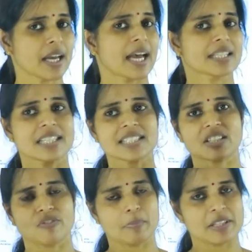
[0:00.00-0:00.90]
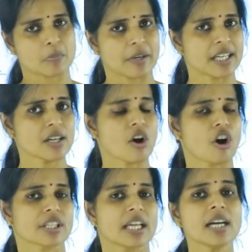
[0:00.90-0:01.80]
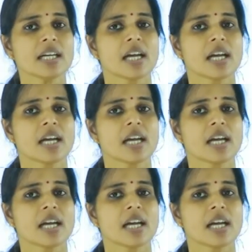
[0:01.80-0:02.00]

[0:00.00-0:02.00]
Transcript: and thus it will be spreading on the